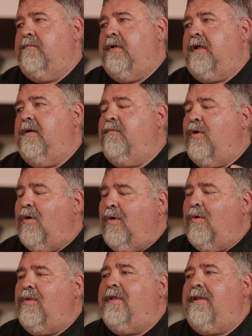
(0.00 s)
become
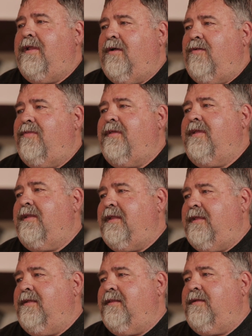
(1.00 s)
whole and healthy and
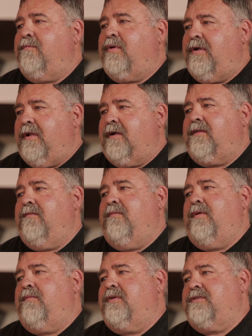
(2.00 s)
healing, productive
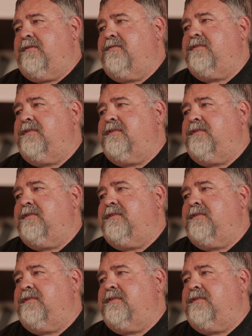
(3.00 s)
members of